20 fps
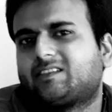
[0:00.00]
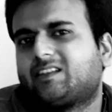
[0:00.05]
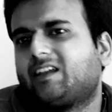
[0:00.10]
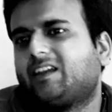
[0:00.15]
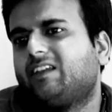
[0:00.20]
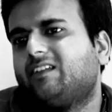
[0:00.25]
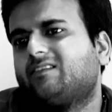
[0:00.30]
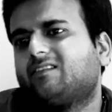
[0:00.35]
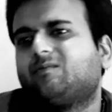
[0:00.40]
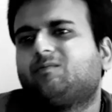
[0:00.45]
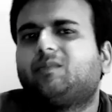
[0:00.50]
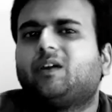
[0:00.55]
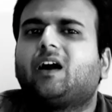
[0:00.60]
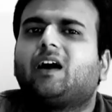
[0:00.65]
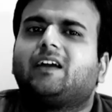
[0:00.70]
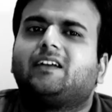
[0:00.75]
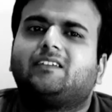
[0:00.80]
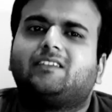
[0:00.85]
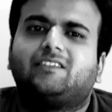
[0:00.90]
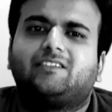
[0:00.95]
the reason
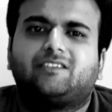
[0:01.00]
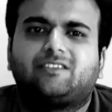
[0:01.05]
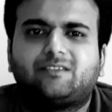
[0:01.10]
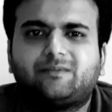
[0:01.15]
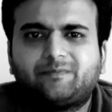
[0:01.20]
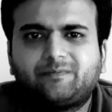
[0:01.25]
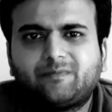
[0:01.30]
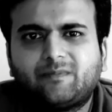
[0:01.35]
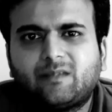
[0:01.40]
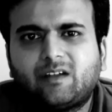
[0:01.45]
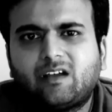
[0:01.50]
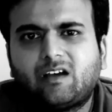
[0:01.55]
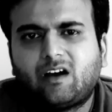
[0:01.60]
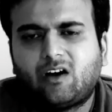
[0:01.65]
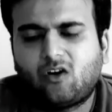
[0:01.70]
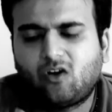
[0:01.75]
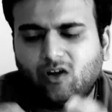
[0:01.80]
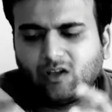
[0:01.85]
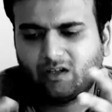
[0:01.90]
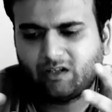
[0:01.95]
behind this.
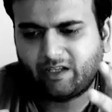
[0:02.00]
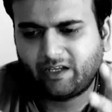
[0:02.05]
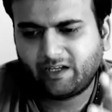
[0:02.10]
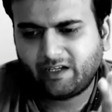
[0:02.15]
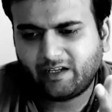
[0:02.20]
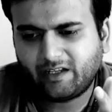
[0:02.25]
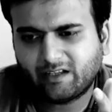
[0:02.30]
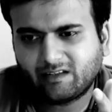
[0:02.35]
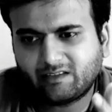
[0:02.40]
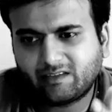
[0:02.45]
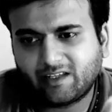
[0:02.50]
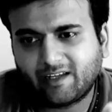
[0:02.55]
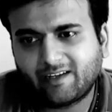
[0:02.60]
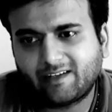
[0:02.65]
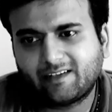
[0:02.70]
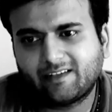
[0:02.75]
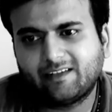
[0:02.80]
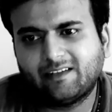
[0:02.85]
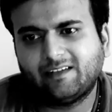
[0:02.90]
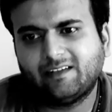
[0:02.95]
All the Indian
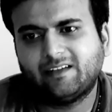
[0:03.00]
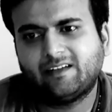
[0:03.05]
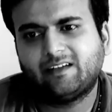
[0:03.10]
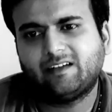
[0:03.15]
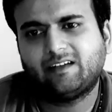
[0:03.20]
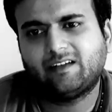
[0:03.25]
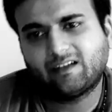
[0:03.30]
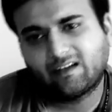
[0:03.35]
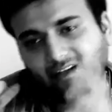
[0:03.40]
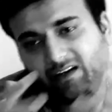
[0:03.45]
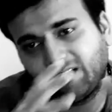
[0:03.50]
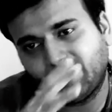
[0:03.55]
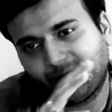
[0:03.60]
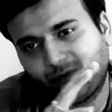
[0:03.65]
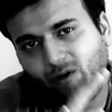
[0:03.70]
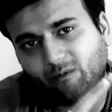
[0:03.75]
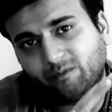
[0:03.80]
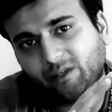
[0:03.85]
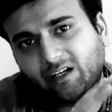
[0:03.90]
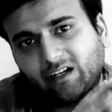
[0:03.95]
theatre
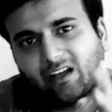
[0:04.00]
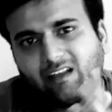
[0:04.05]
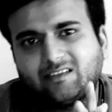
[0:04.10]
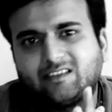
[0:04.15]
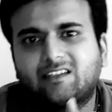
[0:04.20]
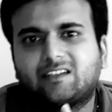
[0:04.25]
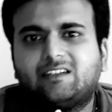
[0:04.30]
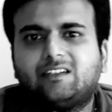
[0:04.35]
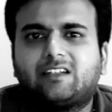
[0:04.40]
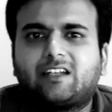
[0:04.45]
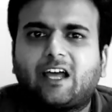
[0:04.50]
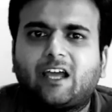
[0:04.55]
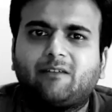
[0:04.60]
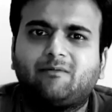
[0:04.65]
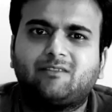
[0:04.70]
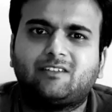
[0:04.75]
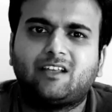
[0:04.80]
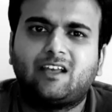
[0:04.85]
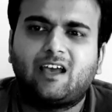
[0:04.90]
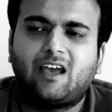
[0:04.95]
from the classical
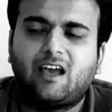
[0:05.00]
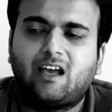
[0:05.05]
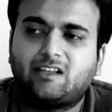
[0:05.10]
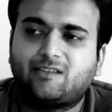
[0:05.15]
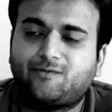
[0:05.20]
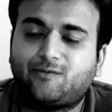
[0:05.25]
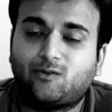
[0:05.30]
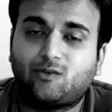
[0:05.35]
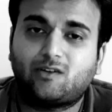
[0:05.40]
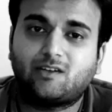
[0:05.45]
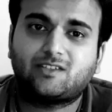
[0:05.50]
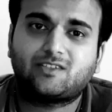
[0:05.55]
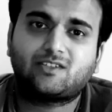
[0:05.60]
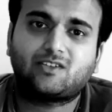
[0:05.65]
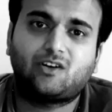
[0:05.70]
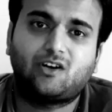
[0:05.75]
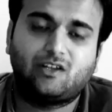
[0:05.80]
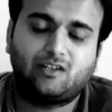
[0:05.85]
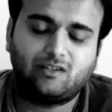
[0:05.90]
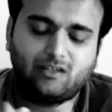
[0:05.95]
times has focused
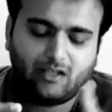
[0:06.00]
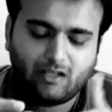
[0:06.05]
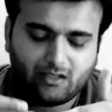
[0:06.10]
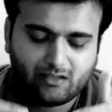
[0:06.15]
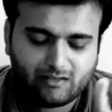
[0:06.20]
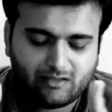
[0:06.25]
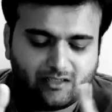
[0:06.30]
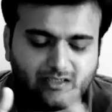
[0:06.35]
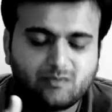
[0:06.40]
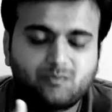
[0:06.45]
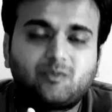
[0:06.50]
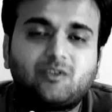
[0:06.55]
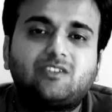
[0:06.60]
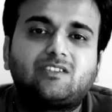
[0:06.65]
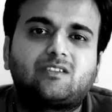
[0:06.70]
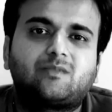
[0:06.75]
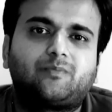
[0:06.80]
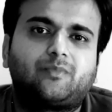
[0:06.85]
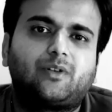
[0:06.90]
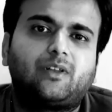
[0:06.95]
on this
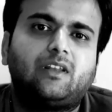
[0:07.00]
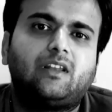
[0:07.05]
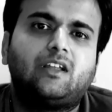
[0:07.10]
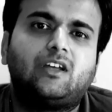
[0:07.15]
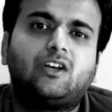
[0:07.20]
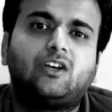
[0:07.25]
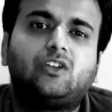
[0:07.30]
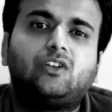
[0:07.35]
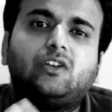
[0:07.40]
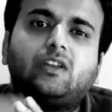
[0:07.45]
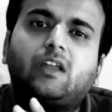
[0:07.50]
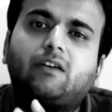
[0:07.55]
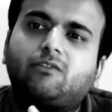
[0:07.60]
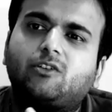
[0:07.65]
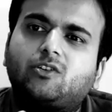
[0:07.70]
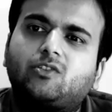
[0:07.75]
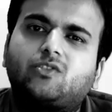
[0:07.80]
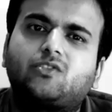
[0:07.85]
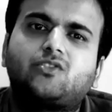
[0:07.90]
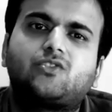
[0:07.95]
principle,
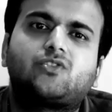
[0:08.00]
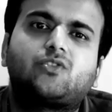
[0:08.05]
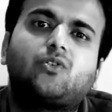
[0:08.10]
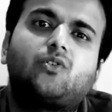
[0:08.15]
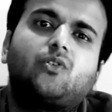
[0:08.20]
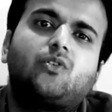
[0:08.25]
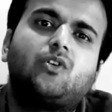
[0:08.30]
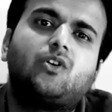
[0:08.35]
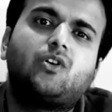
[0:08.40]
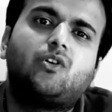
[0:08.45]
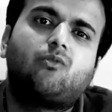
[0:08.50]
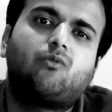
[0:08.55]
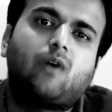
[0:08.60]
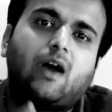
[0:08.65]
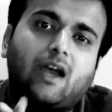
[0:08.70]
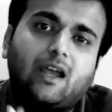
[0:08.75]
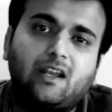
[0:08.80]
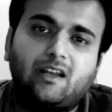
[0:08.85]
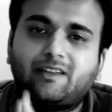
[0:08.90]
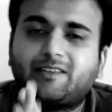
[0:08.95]
never to show
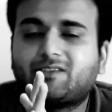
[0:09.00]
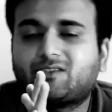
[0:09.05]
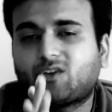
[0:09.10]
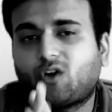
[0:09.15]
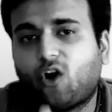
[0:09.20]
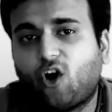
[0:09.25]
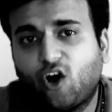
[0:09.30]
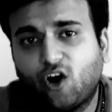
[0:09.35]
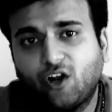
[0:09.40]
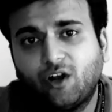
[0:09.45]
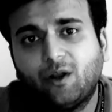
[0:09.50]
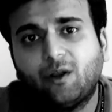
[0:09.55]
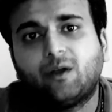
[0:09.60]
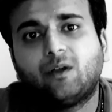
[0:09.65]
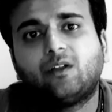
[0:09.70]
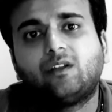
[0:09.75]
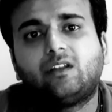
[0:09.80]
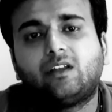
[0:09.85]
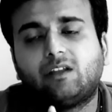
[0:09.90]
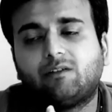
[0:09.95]
violence or
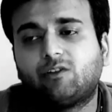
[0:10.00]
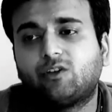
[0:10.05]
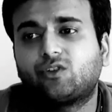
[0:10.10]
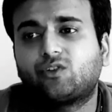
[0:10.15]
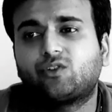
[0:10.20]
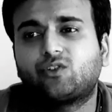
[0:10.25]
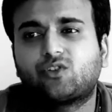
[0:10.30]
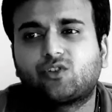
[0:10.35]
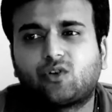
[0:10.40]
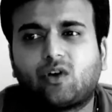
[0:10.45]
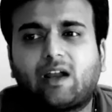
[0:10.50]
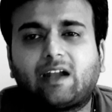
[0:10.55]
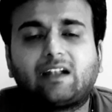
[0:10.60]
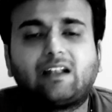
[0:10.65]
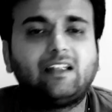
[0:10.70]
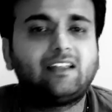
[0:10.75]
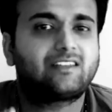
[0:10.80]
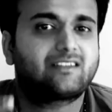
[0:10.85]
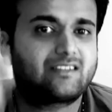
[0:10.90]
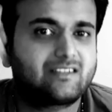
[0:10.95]
never to show at
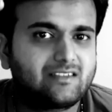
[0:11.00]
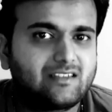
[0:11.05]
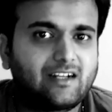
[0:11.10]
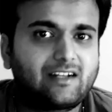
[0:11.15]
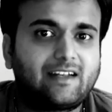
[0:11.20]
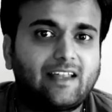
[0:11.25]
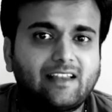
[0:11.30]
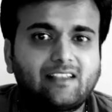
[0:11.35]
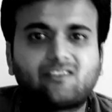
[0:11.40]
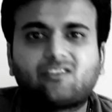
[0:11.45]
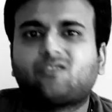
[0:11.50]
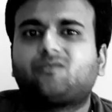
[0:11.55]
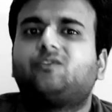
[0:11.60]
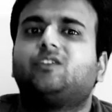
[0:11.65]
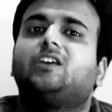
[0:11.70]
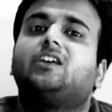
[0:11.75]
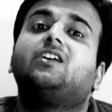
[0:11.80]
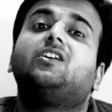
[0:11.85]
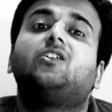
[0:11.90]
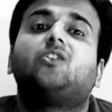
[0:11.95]
least the death of the
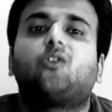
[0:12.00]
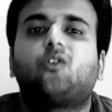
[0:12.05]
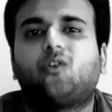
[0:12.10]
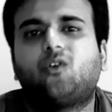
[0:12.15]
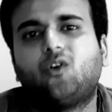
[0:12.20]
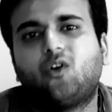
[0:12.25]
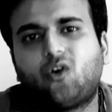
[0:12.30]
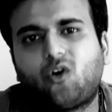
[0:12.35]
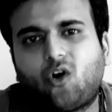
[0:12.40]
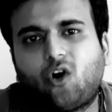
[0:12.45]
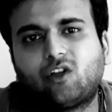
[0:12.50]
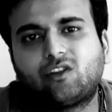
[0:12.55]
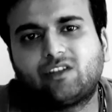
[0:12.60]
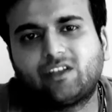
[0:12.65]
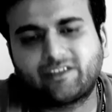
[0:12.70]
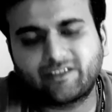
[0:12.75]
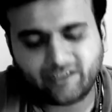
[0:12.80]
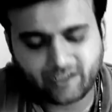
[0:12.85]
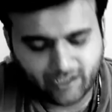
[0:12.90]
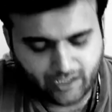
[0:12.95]
hero on
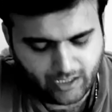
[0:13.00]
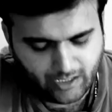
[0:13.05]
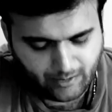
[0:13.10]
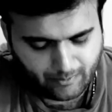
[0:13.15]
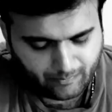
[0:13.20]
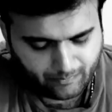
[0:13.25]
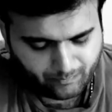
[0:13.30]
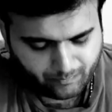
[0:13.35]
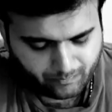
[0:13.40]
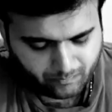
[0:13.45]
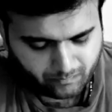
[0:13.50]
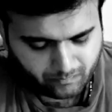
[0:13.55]
the screen.